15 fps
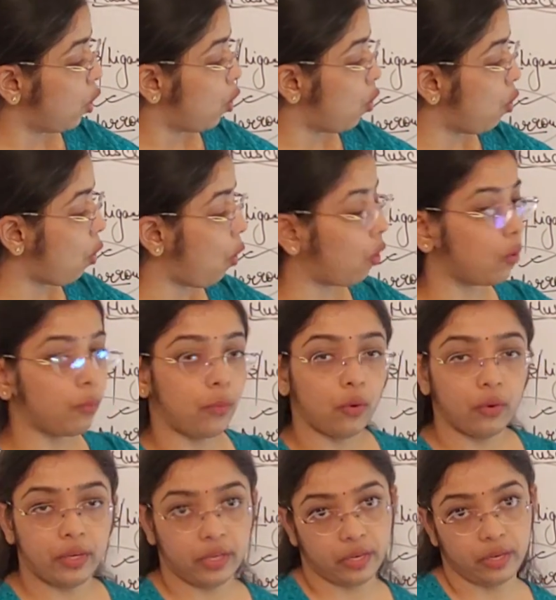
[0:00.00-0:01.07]
long
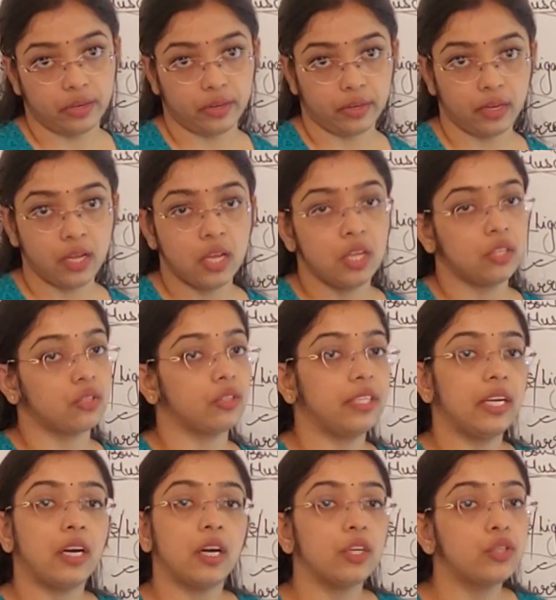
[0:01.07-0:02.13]
bone here. So
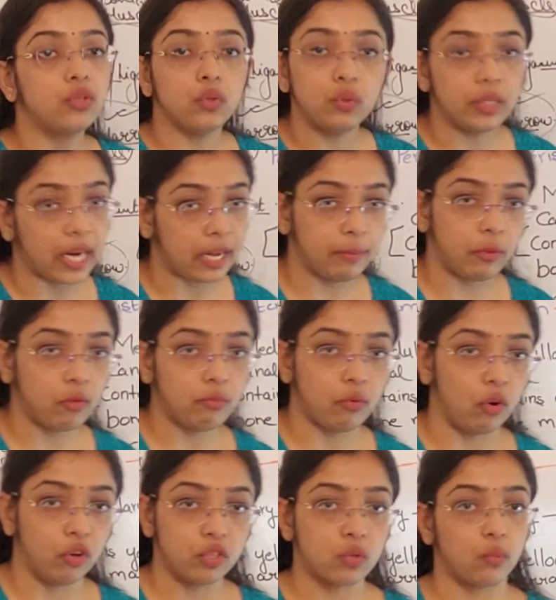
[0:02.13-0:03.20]
there are two types of
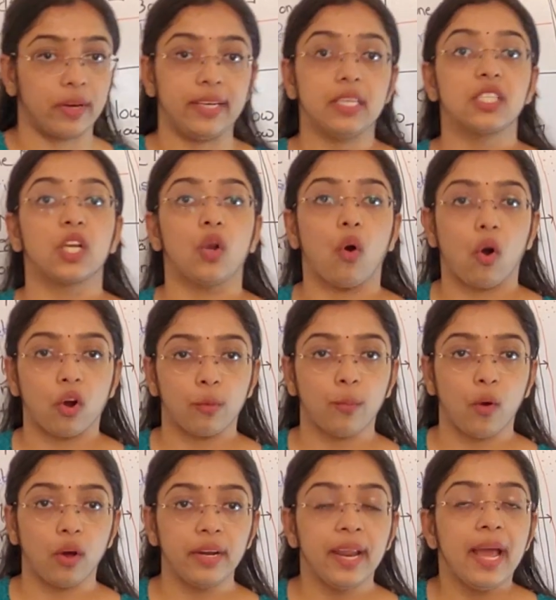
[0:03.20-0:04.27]
bones. One is long
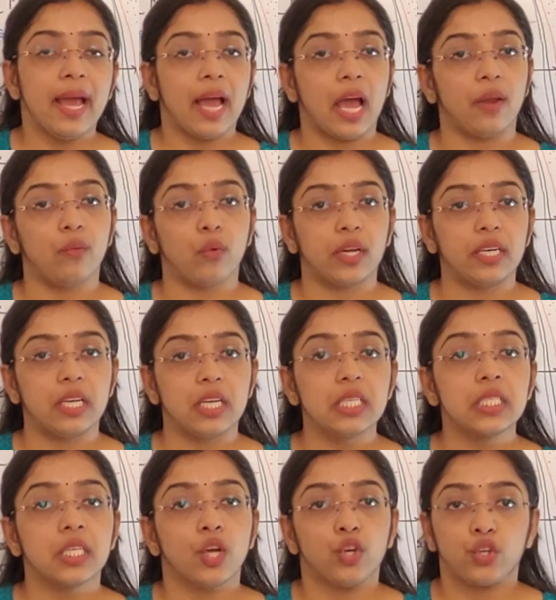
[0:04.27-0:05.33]
bone and one
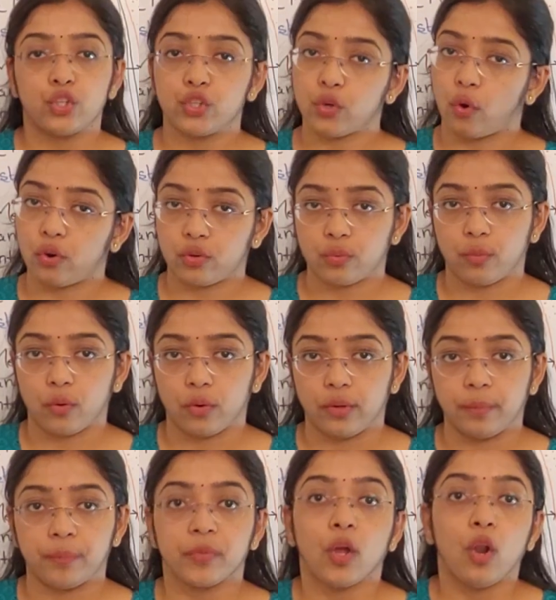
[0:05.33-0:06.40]
is short
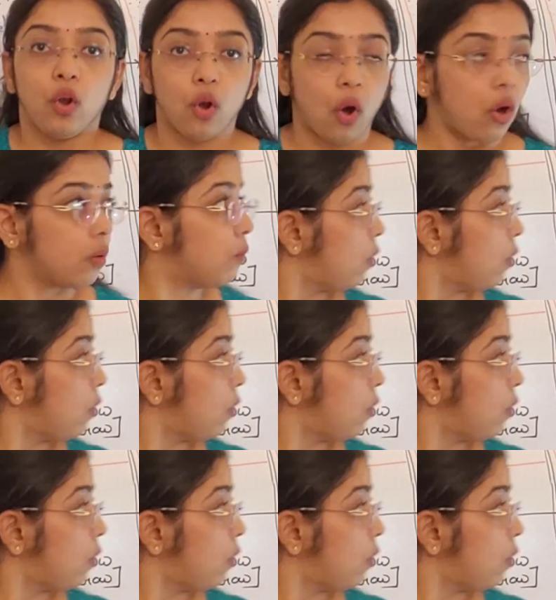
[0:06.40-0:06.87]
bone. Long